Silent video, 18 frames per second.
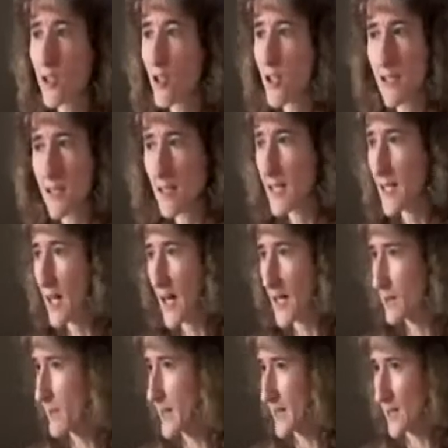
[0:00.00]
just a
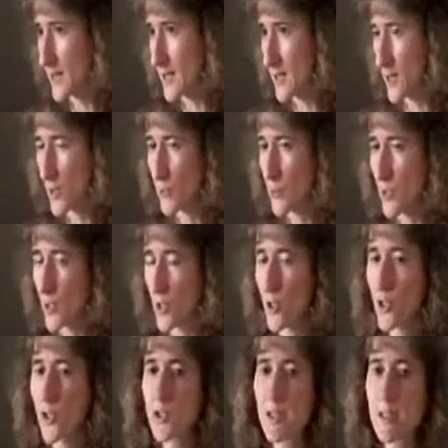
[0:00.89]
dehydrated situation.
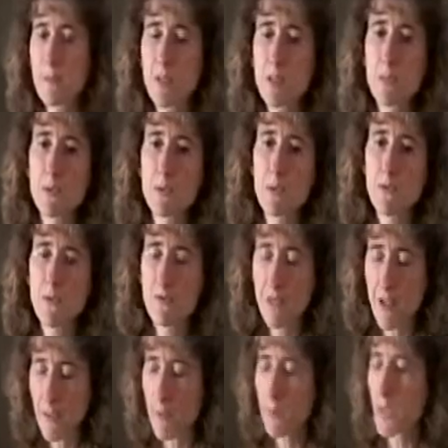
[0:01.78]
Her symptoms were
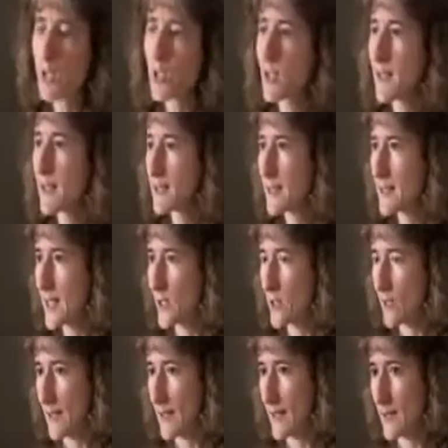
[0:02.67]
very much like this
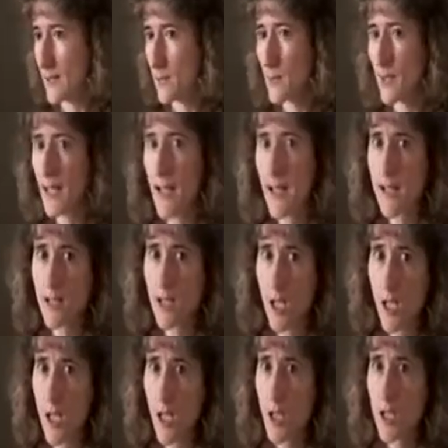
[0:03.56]
other lady's. We had
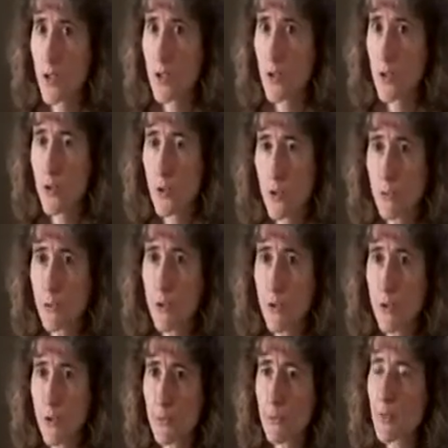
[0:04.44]
2 or
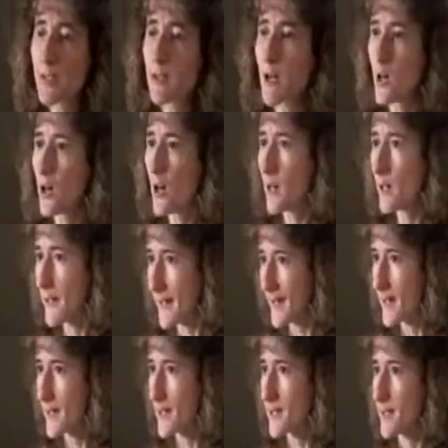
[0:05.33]
3
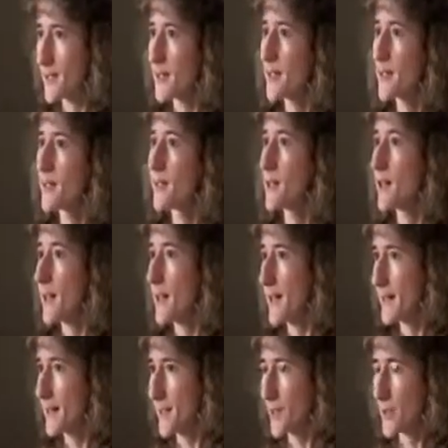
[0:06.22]
RNs in the
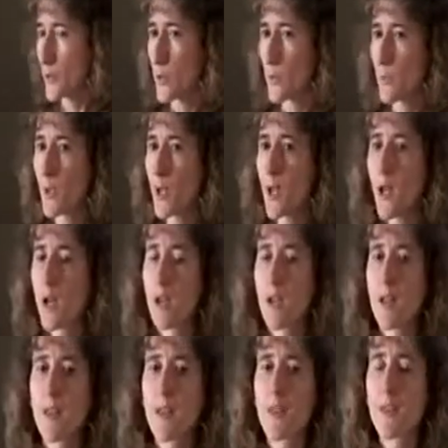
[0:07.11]
hiking group.
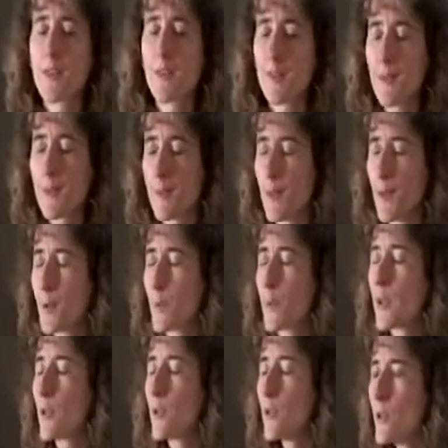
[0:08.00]

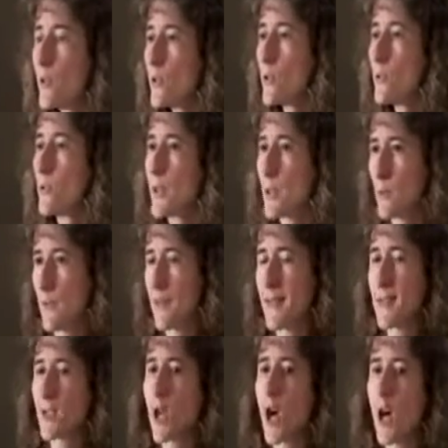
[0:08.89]
We knew it
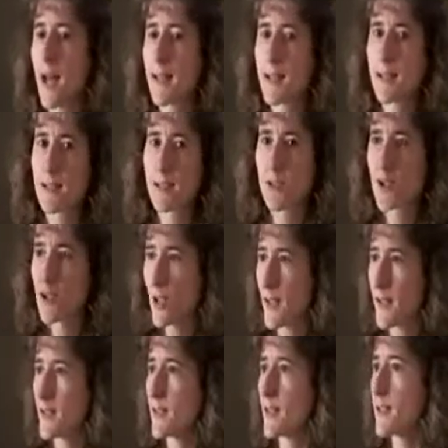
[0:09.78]
was not
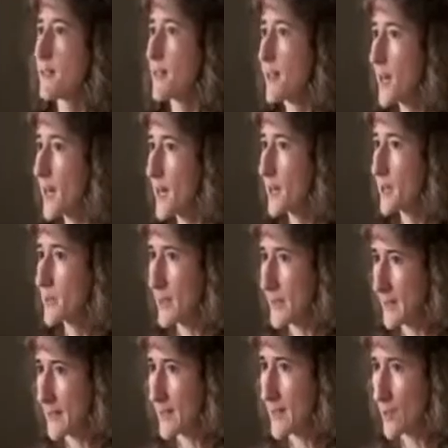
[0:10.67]
just a
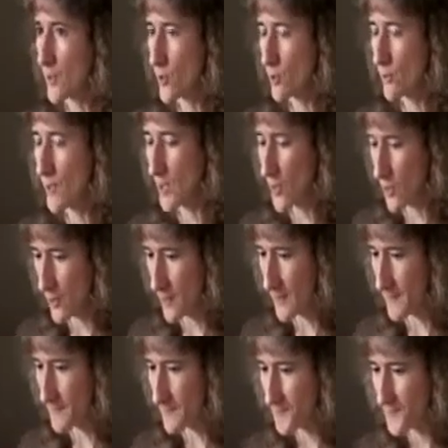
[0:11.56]
dehydrated
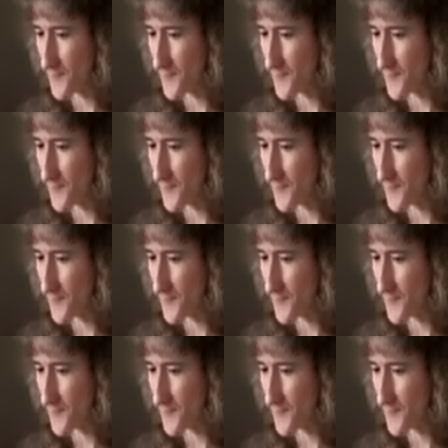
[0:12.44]
situation.